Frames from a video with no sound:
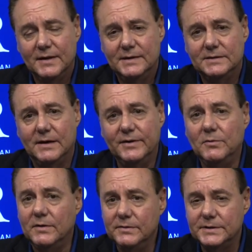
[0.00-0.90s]
So
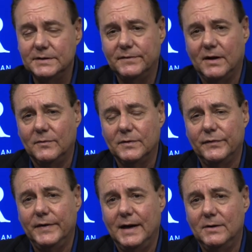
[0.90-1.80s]
everyone who's involved with
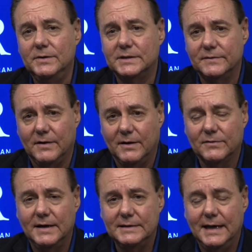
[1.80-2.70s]
FAIR, who's involved
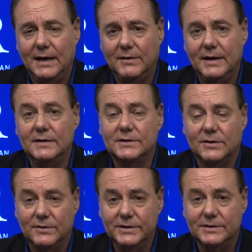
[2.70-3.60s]
right now, I
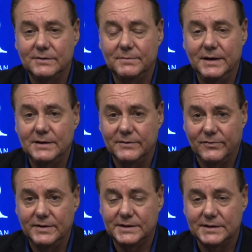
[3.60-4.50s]
encourage you to make your
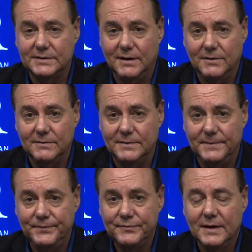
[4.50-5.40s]
voices known.
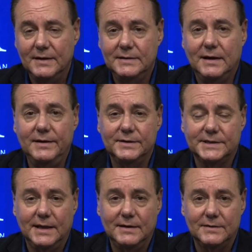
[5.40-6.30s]
Tell your
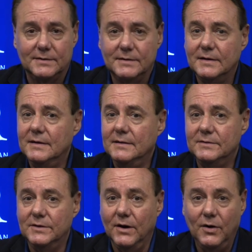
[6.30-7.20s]
senator,
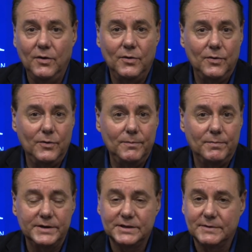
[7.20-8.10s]
no
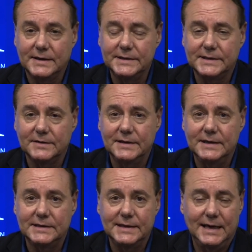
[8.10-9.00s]
budget
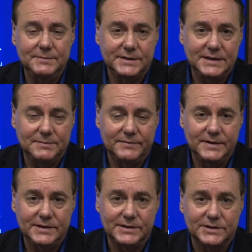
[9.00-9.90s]
reconciliation amnesty
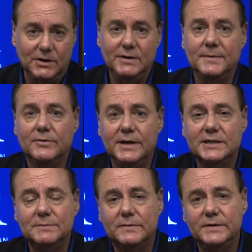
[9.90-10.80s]
provisions, no
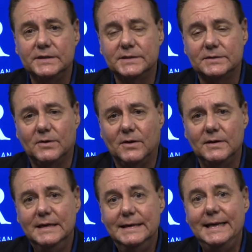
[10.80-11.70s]
immigration provisions at
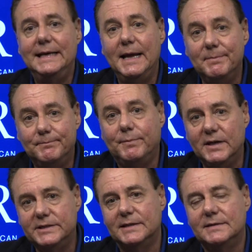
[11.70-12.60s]
all in a
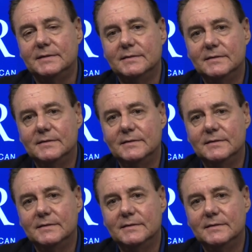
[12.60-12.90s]
budget